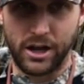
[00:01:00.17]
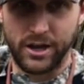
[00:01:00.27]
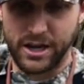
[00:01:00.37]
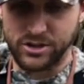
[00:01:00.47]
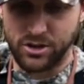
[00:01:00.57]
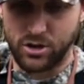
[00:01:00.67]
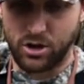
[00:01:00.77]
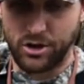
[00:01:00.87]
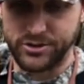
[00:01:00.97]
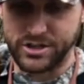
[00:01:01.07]
on the edge of the
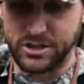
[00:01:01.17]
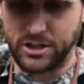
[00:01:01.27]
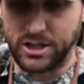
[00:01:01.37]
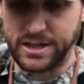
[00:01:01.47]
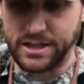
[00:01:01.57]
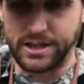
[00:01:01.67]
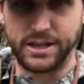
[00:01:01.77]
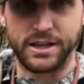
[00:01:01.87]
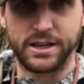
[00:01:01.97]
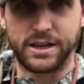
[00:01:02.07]
call, just lightly.